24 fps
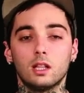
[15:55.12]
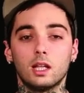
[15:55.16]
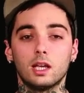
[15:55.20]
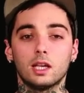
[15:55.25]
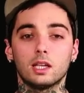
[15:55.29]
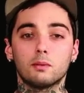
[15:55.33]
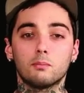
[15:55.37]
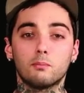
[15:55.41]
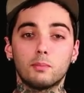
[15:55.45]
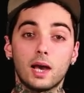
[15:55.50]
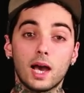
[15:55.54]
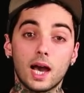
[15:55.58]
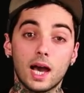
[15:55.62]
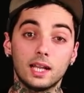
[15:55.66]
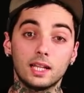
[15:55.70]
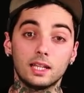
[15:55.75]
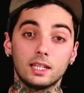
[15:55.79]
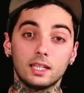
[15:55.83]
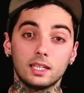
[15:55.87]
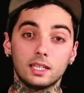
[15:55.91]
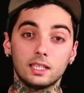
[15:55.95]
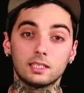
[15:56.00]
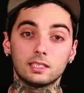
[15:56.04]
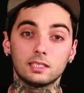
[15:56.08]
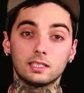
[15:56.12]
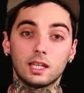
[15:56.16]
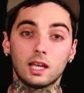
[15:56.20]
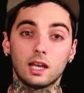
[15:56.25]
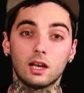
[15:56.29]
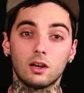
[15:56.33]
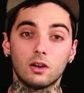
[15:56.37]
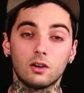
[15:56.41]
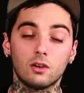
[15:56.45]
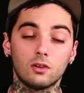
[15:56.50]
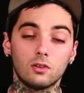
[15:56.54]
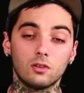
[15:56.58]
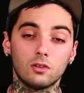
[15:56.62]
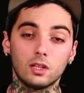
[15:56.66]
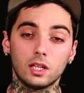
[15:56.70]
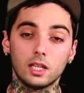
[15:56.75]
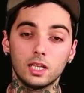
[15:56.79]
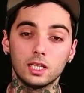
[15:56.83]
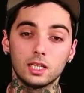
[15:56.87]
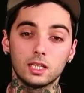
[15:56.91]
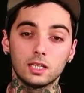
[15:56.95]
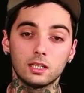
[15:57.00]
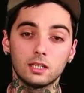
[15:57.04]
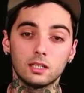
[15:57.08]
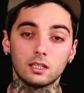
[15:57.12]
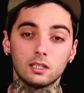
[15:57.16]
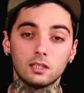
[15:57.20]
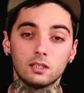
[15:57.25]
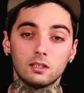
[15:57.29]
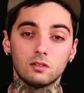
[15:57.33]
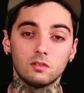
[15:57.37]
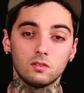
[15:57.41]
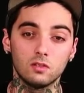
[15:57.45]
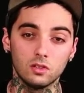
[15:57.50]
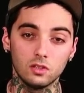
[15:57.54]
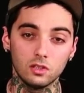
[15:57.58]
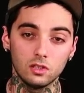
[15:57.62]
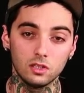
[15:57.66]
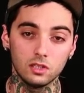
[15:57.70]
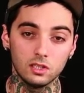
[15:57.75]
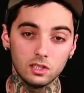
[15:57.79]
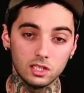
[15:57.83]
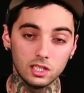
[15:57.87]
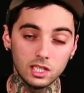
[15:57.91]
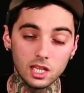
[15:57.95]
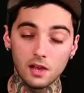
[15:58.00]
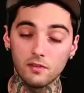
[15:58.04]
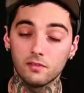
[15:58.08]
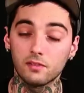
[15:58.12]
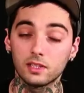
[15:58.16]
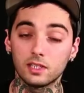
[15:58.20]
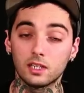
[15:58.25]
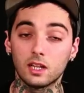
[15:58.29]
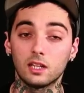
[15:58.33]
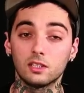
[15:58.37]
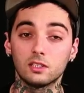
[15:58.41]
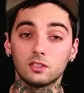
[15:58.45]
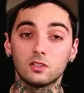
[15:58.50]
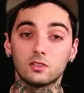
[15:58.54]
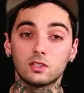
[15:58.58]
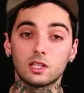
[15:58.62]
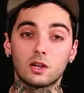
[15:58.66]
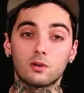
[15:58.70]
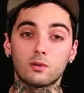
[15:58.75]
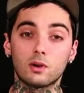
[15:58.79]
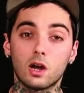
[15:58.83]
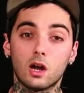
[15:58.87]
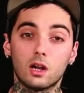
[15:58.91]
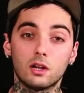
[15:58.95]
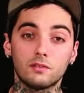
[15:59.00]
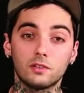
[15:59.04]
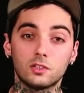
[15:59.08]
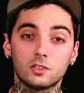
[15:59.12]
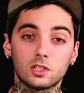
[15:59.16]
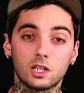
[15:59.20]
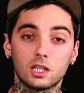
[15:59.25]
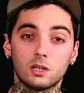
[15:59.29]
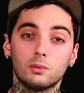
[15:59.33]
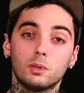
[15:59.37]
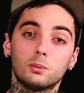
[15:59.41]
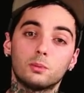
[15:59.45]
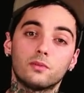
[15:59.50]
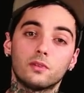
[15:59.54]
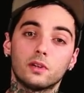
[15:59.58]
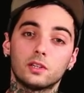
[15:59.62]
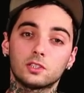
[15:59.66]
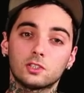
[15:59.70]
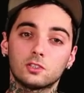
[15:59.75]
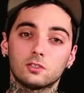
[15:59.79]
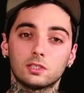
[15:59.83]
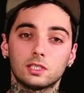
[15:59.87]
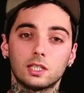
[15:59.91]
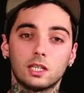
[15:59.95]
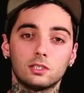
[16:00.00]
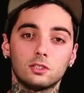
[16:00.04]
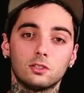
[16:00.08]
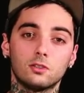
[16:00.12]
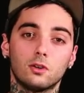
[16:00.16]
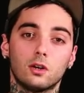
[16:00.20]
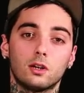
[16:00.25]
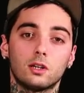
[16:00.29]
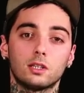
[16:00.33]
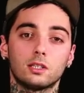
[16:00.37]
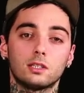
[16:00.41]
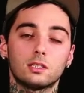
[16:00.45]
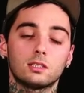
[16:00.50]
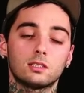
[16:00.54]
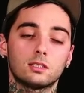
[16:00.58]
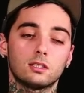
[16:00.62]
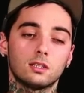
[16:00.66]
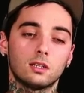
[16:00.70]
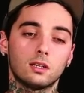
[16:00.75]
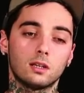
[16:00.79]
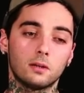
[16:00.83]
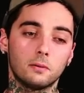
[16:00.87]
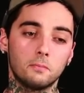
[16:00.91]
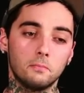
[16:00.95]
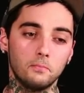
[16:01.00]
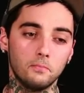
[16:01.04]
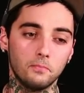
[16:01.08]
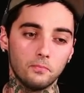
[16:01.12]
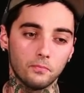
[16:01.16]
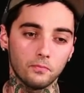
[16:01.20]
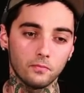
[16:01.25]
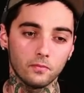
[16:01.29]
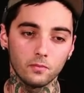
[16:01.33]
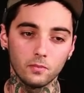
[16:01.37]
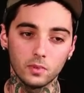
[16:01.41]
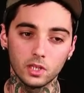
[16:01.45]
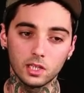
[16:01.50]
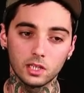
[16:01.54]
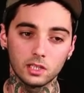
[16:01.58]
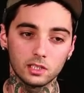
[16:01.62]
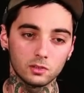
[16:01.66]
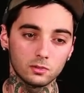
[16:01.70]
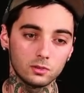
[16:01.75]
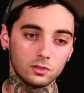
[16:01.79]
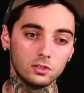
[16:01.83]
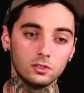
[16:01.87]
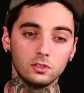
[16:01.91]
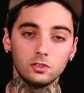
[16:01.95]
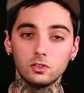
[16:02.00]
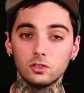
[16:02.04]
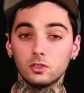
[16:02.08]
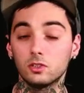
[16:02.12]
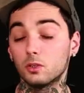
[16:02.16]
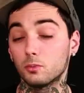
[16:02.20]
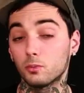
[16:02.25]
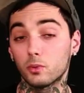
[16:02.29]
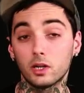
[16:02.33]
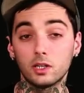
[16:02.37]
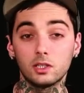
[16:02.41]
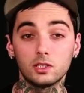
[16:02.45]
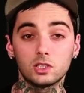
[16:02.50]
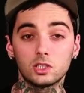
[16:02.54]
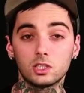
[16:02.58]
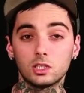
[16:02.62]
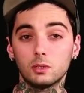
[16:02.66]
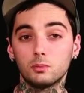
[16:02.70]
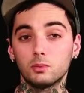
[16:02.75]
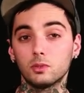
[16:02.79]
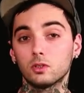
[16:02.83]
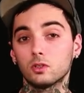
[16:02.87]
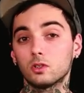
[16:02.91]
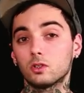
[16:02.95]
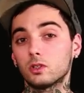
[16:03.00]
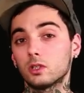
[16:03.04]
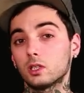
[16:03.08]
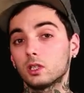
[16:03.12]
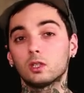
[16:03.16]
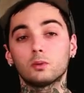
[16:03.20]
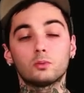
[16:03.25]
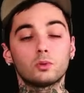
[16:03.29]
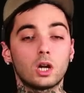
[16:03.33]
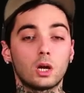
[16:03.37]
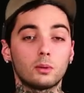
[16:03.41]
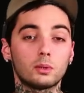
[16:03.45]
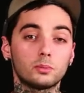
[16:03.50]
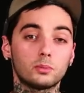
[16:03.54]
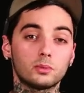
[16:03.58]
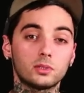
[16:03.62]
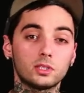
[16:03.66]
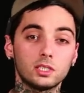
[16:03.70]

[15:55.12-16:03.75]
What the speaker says: like bad it is, and how like definitely not to go that route if you're trying to be a professional tattoo artist. Because when you do an apprenticeship, you're learning the proper